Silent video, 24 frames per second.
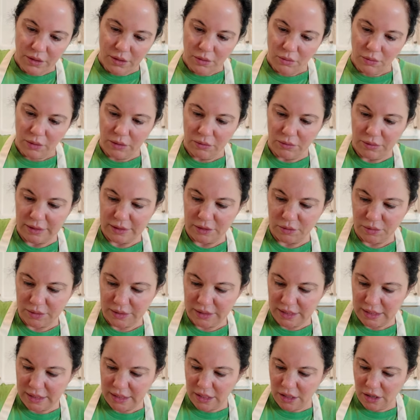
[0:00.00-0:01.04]
when Russ
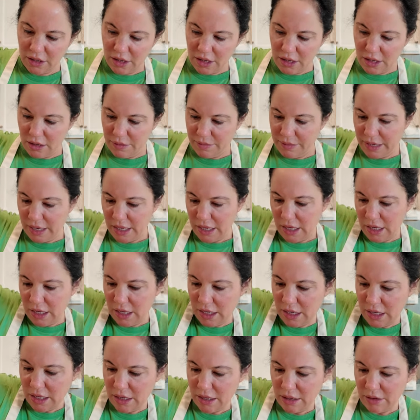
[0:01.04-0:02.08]
was in the Army,
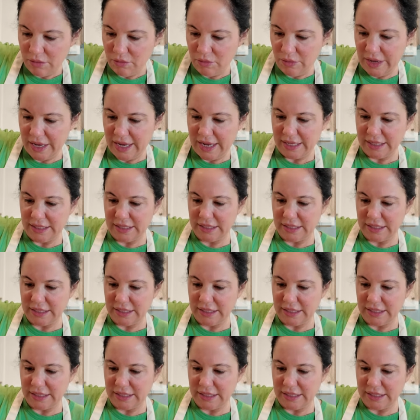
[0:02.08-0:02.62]
we had